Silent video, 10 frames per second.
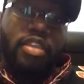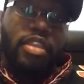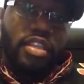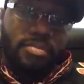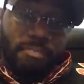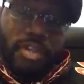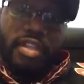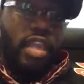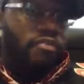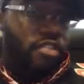you guys
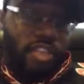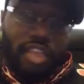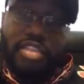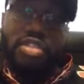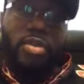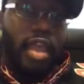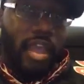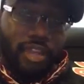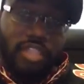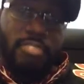put everything that you
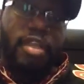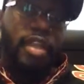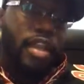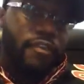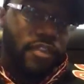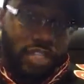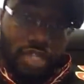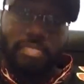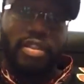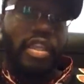had into beating
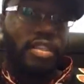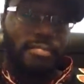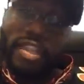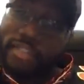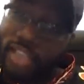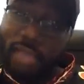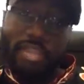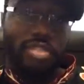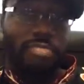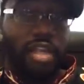FSU, played the best game
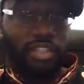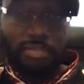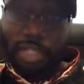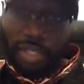that you possibly